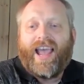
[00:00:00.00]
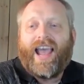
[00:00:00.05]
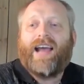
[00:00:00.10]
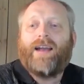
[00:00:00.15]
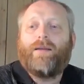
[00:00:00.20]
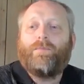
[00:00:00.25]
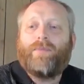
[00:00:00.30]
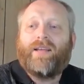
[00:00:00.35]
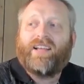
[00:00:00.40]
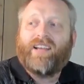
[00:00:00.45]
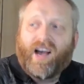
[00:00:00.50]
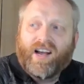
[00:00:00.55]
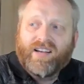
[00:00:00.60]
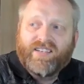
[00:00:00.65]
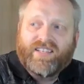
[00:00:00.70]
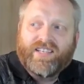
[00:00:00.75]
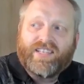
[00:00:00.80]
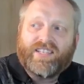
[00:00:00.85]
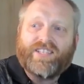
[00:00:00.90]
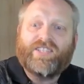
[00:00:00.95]
And
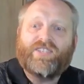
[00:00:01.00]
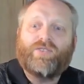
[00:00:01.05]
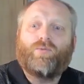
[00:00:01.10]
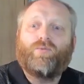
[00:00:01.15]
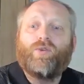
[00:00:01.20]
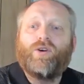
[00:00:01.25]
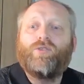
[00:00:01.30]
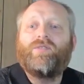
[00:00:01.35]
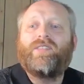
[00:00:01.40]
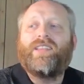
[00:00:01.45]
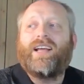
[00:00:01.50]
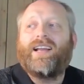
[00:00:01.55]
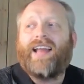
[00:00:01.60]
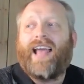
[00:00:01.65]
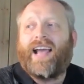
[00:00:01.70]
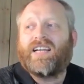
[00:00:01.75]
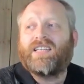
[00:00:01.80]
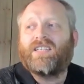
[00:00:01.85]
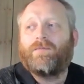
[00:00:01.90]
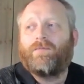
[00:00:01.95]
because this is a root, then
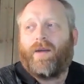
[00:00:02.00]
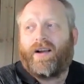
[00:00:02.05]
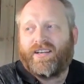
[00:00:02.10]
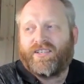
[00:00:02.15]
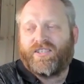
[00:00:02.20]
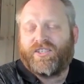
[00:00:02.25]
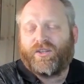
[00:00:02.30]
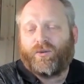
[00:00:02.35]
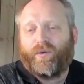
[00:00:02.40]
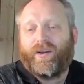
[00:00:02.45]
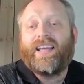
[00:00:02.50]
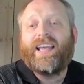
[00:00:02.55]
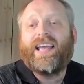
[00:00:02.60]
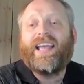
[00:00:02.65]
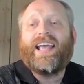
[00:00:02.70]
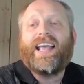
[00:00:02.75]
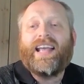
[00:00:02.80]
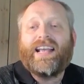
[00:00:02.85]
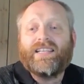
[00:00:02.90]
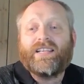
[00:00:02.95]
x minus 3
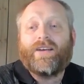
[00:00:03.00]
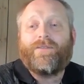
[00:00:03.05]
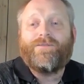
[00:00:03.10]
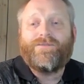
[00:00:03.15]
is a